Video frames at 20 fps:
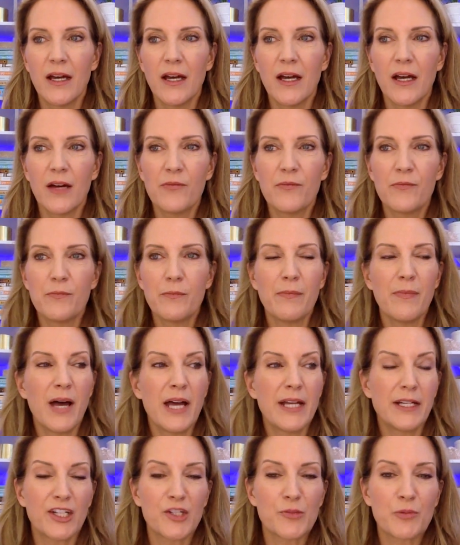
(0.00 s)

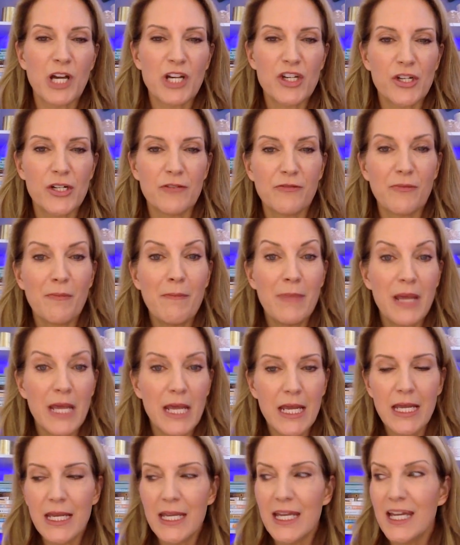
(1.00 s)
an expression of
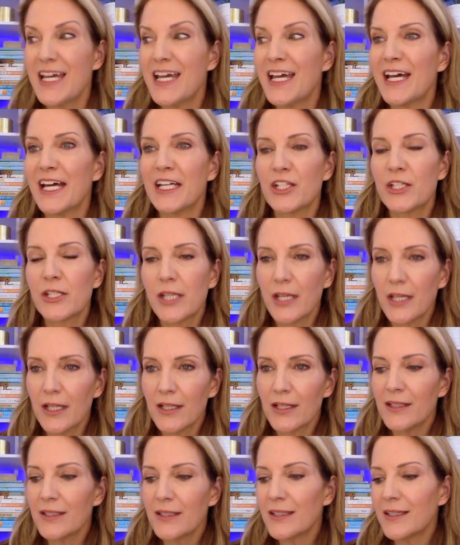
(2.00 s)
me
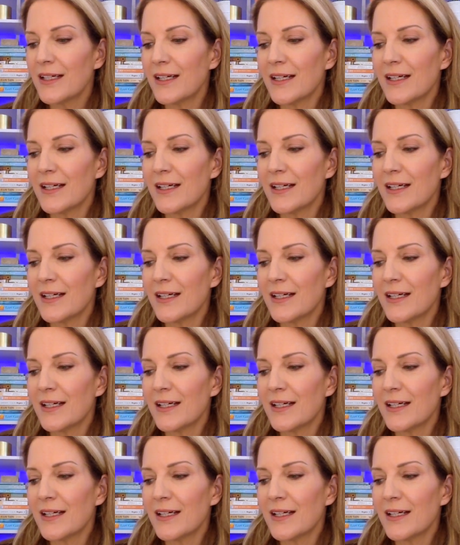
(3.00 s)
until